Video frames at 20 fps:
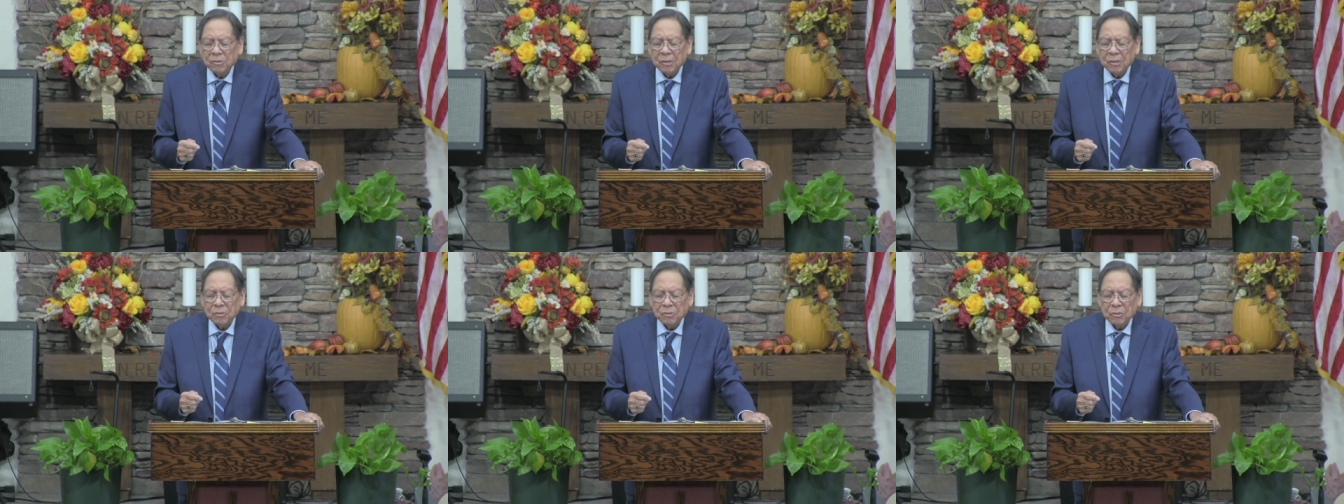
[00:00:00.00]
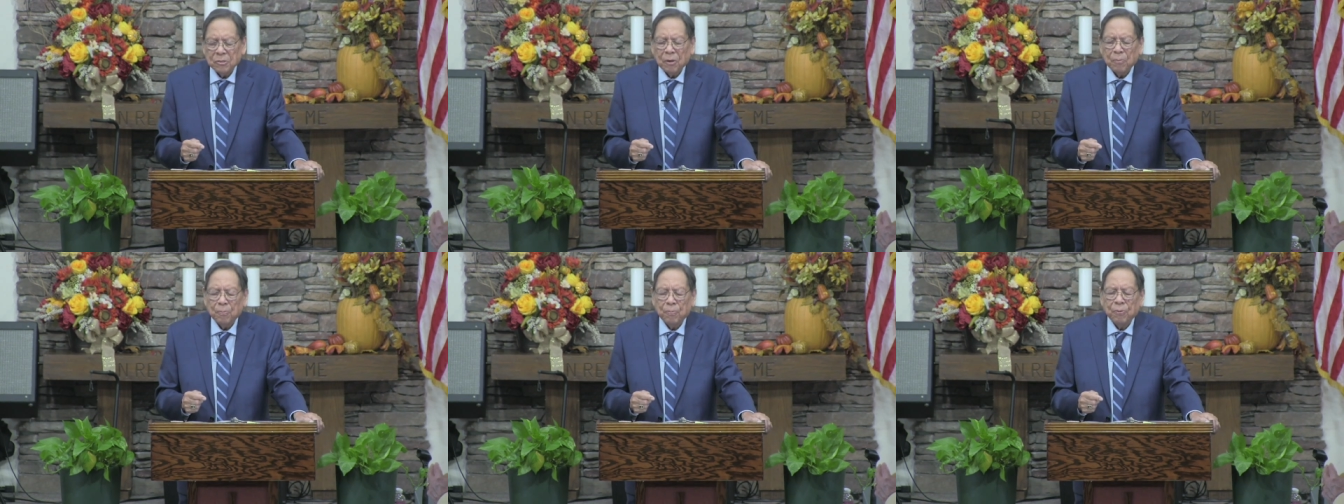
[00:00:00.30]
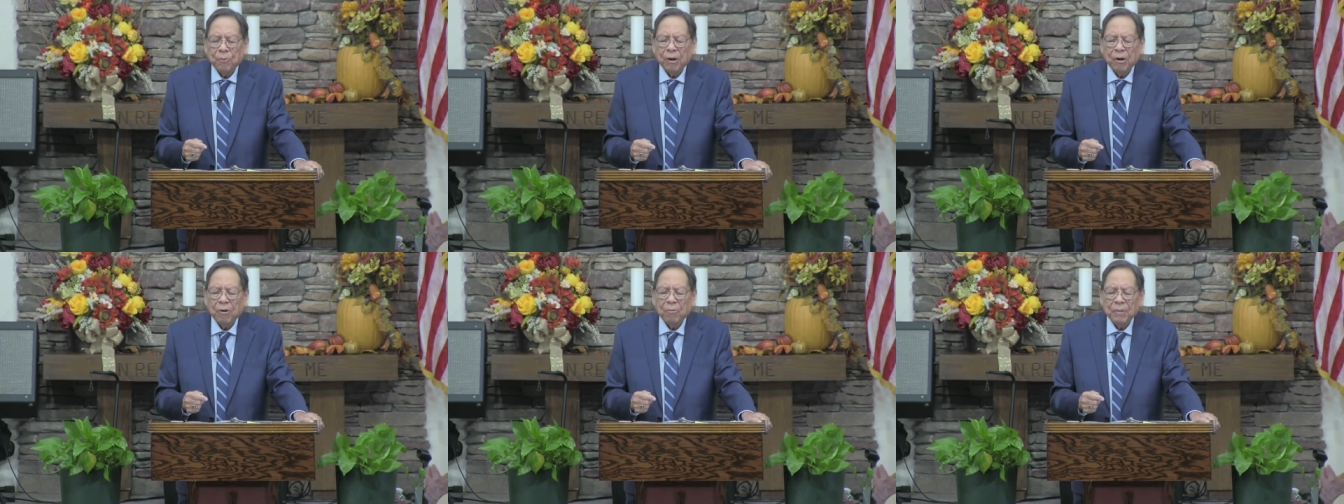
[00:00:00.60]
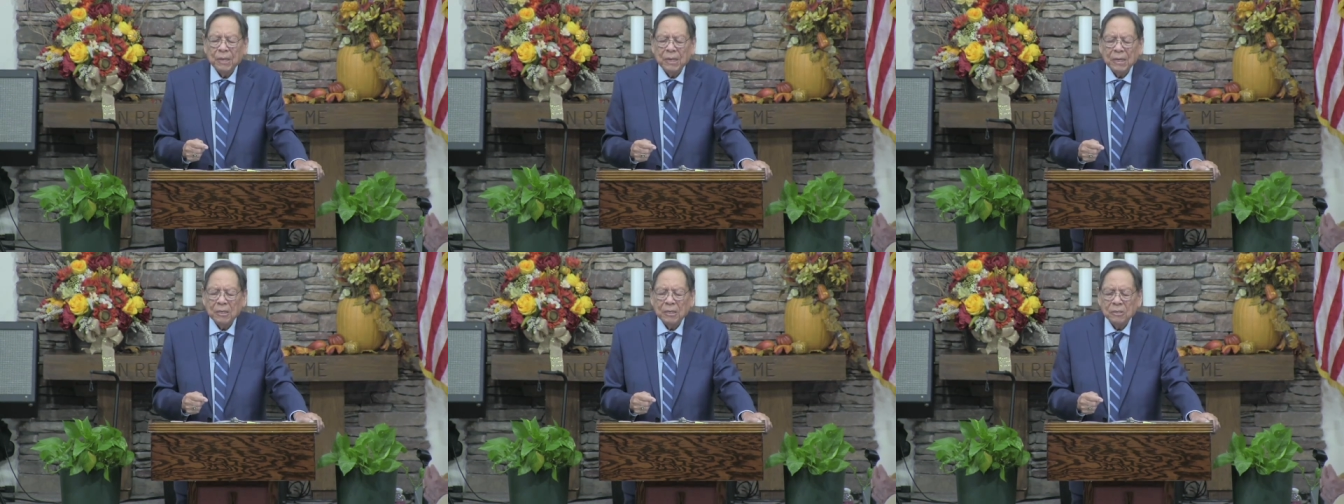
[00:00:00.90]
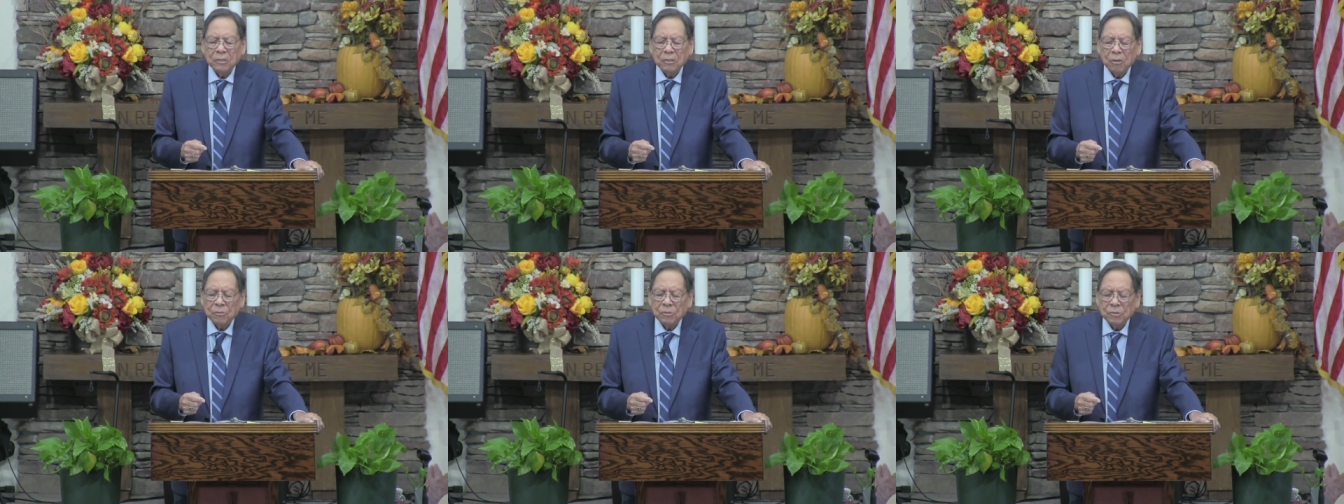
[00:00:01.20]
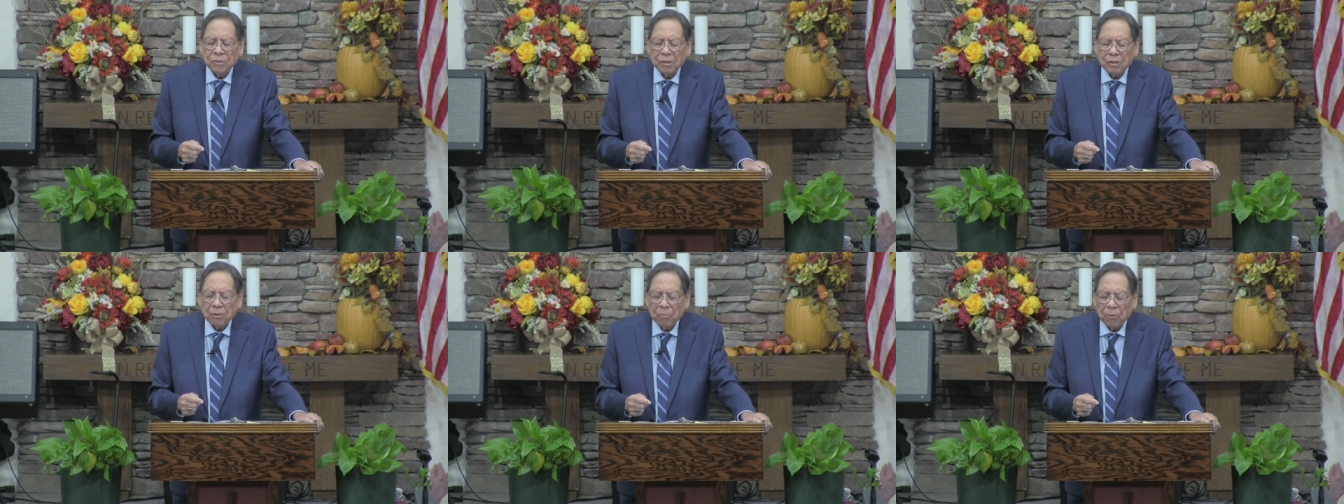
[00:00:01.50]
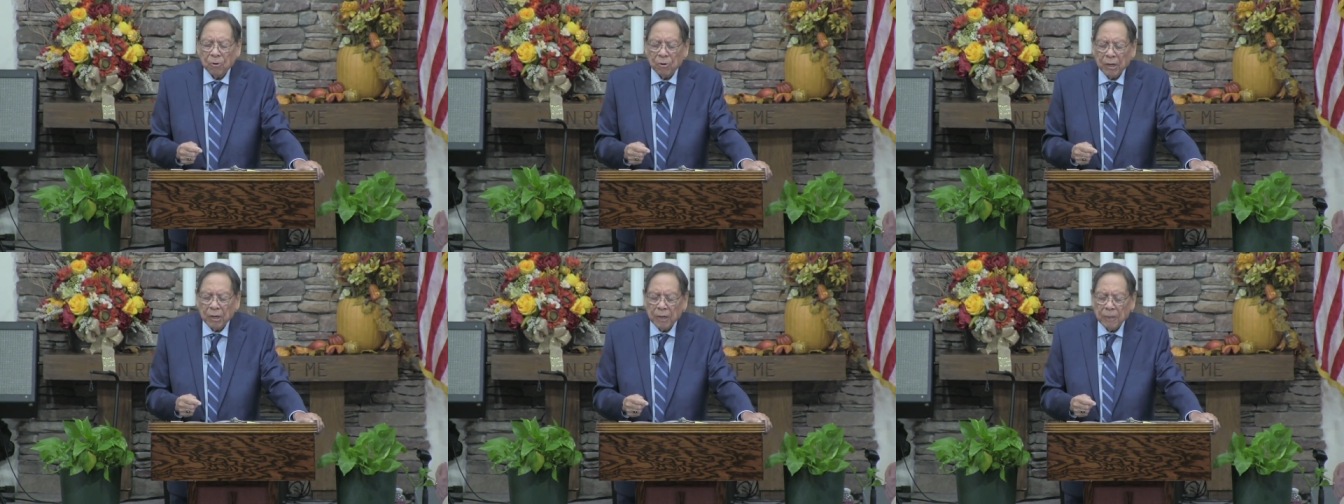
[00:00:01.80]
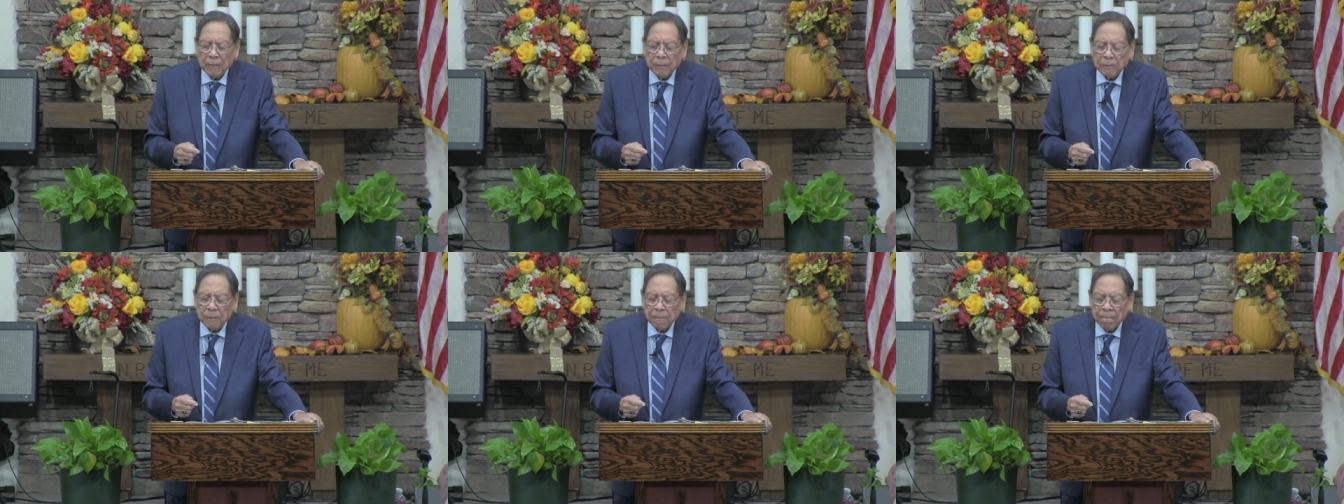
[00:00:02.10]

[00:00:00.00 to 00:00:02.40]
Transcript: says in our prayer meetings on Sunday morning,